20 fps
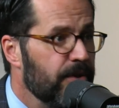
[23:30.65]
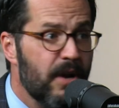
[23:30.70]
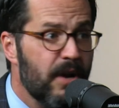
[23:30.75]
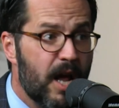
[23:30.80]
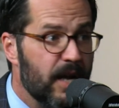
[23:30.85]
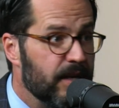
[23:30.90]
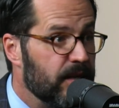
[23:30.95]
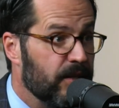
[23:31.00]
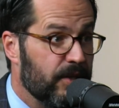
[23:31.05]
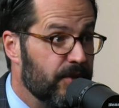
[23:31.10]
you're
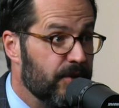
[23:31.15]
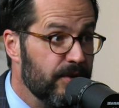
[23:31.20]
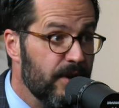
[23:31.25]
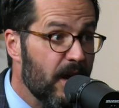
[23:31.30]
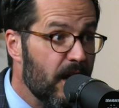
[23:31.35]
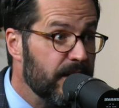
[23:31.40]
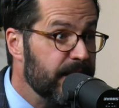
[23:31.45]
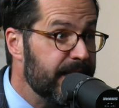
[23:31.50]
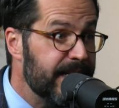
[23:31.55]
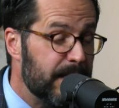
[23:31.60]
not
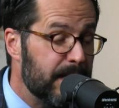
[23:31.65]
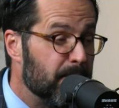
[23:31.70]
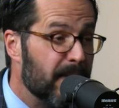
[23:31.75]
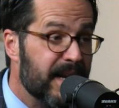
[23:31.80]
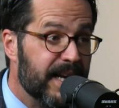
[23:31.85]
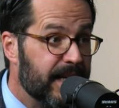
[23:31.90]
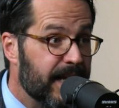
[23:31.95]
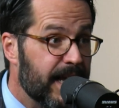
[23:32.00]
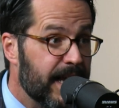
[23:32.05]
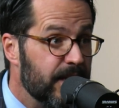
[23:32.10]
you're not
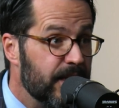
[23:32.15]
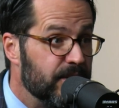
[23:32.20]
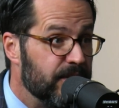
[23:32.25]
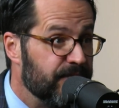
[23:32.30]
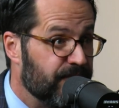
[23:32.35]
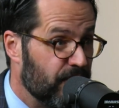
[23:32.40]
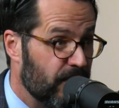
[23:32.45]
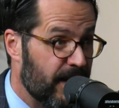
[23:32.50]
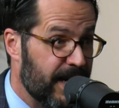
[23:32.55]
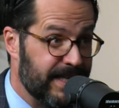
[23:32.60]
needing
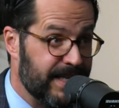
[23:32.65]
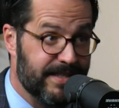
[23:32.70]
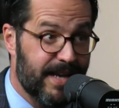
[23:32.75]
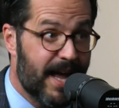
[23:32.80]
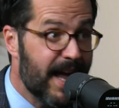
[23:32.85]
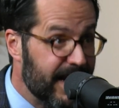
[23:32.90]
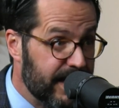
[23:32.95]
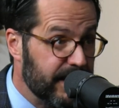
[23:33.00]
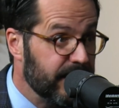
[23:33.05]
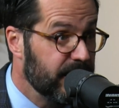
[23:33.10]
medication for
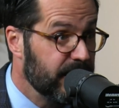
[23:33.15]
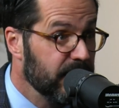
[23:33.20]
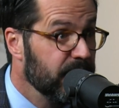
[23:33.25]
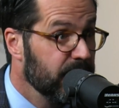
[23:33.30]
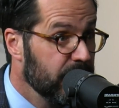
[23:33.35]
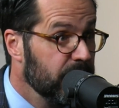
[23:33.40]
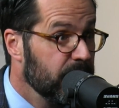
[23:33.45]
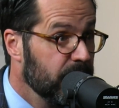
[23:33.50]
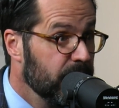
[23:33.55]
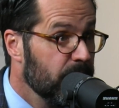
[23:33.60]
anxiety.